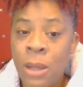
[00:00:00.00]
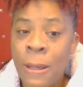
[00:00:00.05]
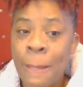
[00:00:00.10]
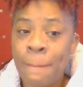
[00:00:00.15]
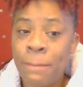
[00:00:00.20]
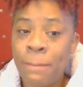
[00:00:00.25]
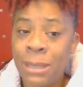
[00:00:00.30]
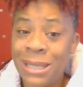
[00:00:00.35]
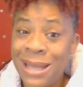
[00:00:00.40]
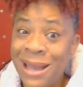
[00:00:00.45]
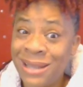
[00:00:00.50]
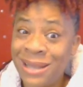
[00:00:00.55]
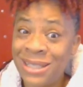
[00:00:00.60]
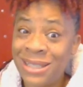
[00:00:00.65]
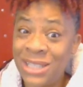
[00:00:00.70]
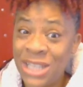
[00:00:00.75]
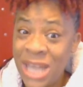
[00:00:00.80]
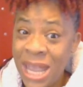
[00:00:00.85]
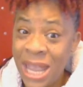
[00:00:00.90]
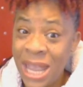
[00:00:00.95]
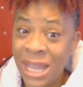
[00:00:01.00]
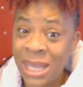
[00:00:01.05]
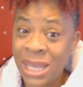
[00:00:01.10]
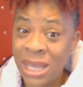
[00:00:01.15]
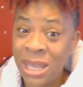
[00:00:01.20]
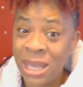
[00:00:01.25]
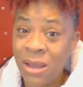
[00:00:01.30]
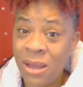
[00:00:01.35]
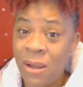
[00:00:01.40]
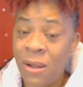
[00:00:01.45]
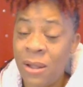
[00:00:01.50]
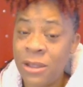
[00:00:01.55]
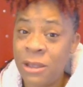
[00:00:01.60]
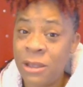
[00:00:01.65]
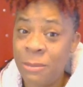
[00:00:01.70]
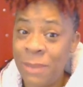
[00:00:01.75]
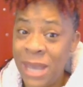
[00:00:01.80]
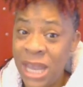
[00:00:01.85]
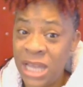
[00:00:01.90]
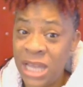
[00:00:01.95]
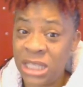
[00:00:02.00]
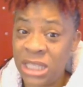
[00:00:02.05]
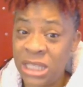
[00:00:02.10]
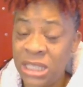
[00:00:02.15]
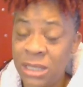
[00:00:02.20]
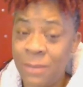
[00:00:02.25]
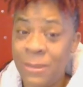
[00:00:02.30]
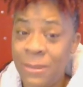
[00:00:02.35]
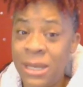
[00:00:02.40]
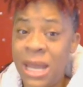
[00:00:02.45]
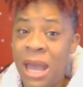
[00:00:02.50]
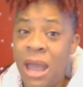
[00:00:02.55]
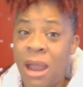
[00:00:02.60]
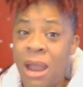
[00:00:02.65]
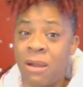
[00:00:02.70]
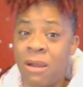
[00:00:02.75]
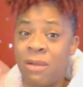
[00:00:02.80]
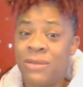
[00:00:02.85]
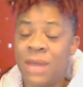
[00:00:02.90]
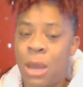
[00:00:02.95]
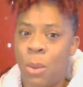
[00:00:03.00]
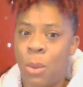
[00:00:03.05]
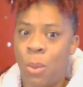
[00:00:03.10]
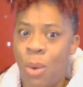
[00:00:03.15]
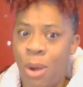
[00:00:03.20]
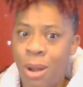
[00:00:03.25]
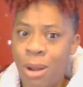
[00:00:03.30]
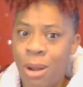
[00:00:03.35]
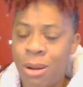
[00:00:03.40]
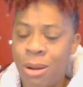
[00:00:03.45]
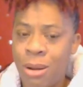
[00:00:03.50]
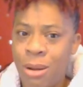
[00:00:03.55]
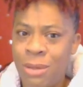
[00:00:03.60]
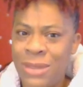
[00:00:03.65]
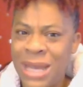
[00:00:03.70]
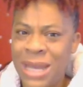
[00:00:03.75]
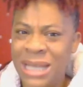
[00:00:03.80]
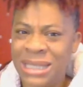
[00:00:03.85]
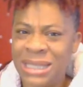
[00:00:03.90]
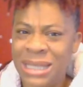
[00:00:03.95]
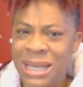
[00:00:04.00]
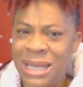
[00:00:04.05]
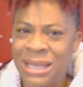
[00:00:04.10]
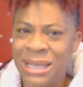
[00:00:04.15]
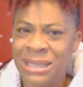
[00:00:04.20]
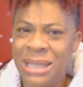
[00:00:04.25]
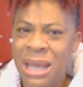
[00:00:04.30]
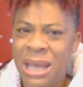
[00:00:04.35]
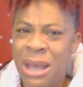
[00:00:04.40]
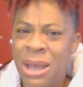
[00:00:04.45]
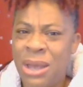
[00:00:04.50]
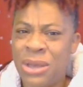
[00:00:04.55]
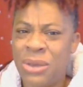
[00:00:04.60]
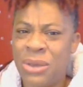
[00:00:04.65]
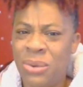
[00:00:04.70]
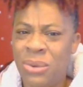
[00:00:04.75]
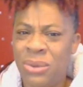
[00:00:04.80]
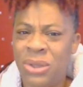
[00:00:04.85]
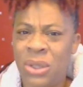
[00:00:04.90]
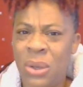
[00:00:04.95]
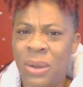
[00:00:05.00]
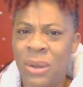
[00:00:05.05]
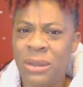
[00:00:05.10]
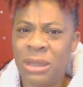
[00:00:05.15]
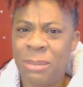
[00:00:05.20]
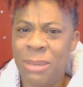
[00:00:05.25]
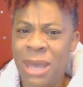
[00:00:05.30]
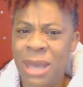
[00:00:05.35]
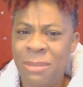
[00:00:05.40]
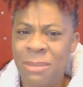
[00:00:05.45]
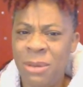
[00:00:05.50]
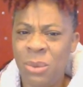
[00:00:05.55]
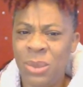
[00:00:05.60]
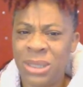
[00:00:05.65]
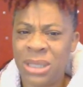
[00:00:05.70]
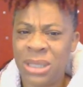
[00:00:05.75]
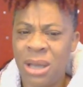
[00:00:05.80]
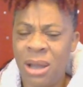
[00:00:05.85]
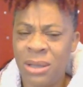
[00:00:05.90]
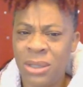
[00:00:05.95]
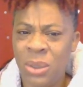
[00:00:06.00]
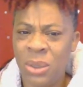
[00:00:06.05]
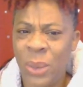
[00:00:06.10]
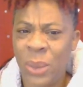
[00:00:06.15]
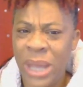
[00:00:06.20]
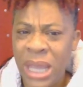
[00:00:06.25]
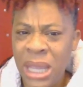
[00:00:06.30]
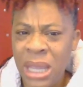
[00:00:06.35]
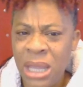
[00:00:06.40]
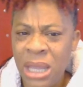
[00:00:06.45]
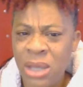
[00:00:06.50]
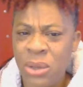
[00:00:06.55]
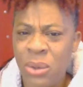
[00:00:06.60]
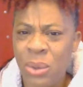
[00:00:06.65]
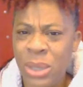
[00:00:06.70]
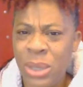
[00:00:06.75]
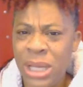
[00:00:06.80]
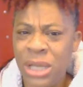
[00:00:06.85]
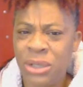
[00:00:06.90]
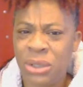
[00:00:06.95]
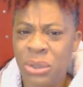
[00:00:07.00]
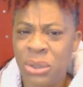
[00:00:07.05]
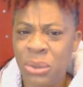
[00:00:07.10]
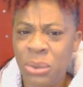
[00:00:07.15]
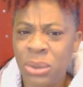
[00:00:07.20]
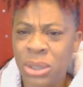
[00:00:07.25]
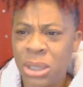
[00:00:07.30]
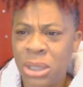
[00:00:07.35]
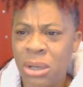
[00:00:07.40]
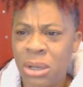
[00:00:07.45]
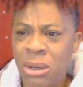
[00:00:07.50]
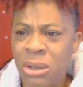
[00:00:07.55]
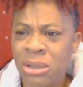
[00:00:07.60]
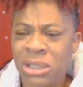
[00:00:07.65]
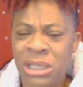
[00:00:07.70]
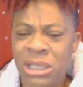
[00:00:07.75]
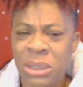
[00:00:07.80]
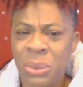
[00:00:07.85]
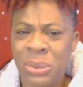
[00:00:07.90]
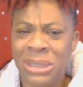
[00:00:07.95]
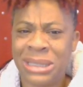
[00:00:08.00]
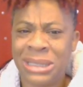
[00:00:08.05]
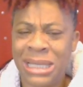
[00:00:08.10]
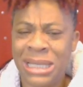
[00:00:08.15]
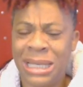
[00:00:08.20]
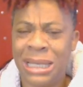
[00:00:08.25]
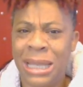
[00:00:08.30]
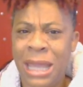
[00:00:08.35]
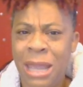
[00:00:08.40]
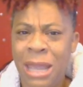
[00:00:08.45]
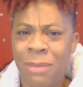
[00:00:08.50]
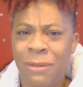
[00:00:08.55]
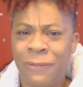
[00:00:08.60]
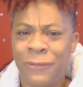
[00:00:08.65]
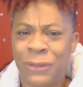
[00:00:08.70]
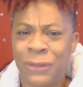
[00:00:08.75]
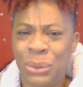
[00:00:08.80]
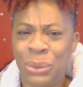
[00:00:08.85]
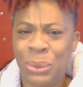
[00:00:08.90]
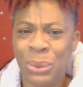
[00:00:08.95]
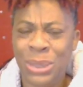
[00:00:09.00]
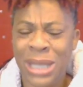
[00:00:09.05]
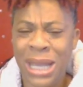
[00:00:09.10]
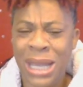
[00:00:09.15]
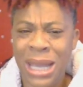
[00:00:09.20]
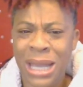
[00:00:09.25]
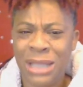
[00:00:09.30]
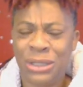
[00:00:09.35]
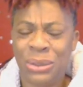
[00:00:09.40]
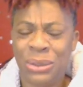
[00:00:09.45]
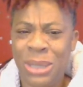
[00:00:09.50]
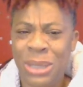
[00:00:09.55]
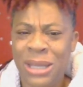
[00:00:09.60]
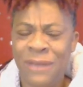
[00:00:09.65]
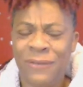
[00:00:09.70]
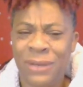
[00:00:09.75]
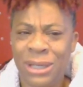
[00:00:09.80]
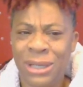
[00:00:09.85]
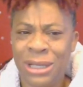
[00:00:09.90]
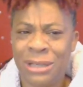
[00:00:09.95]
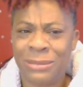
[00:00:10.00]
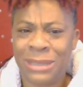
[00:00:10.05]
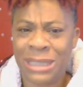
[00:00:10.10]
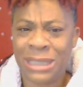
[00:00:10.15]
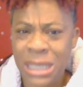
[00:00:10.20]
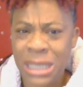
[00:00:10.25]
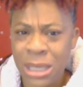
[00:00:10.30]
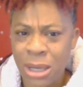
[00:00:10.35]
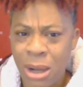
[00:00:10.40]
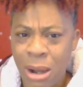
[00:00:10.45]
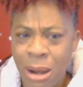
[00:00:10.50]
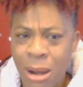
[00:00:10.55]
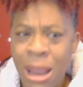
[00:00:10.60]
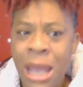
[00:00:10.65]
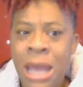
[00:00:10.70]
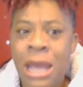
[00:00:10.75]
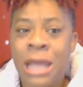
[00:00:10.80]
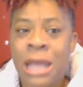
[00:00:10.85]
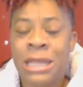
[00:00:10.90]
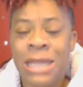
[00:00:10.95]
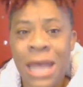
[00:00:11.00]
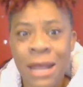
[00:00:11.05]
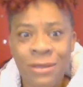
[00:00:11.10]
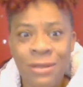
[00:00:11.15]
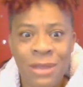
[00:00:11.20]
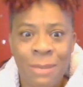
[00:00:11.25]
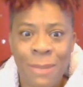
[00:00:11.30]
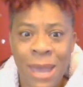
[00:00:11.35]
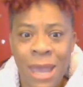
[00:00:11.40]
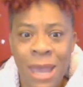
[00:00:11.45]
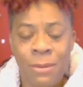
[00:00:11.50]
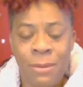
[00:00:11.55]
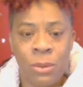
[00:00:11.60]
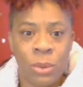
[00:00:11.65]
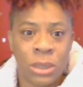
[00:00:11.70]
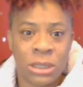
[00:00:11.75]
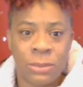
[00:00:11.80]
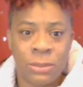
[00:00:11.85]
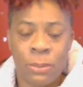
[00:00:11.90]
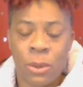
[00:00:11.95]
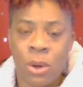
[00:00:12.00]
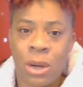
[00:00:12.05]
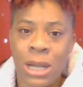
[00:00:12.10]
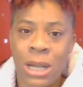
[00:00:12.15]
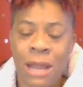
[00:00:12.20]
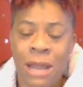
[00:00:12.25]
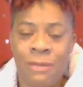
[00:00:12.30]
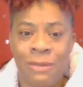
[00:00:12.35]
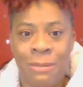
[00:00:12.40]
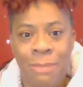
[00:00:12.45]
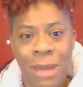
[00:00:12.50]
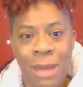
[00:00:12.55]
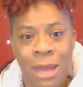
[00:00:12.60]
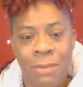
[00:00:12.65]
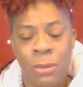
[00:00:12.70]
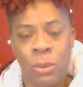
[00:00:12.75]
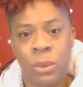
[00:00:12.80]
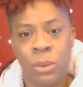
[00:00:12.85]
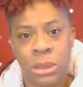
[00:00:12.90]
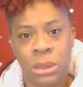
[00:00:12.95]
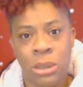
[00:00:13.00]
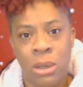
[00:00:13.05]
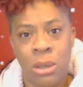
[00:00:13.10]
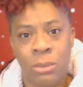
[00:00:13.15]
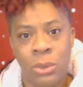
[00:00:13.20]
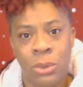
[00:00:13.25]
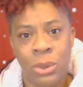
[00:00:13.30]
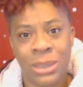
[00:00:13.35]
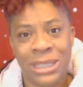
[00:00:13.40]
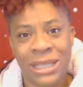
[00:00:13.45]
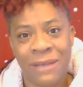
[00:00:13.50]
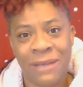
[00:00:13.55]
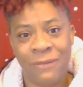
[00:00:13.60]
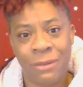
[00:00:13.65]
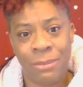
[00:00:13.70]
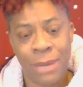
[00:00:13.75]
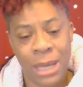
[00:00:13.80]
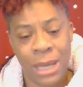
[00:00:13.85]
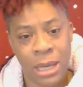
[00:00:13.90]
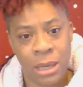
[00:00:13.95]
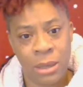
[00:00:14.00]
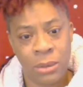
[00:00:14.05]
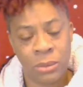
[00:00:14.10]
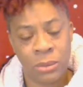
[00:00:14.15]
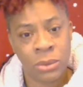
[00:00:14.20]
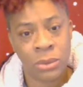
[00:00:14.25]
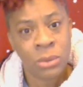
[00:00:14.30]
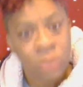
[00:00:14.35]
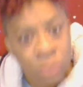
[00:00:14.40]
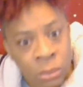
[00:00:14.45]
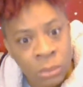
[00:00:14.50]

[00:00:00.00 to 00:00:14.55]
But Dr. Jacky, all your patients coming out, I heard that one girl that says, you thought the baby was underweight, you induced her, she was in labor for 2 days, you didn't even come see her. Then the baby was born and the baby was almost 7 pounds.